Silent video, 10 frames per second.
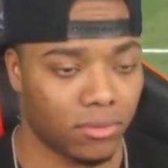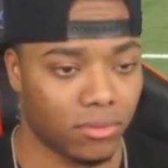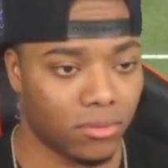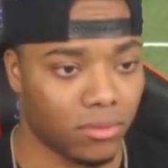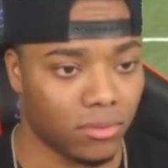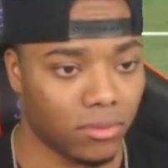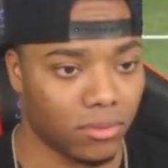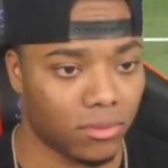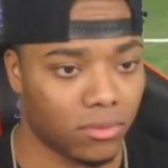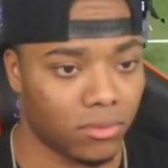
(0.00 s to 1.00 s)

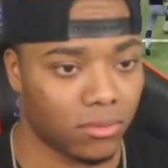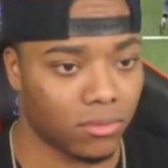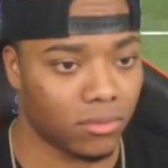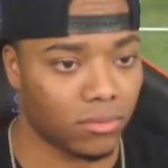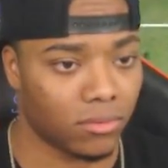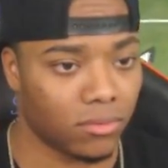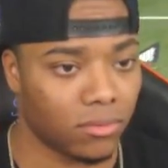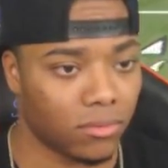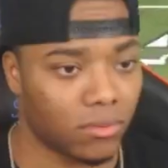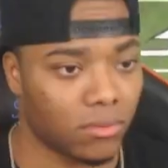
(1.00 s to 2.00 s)

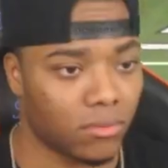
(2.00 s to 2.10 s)
No one is speaking in this clip.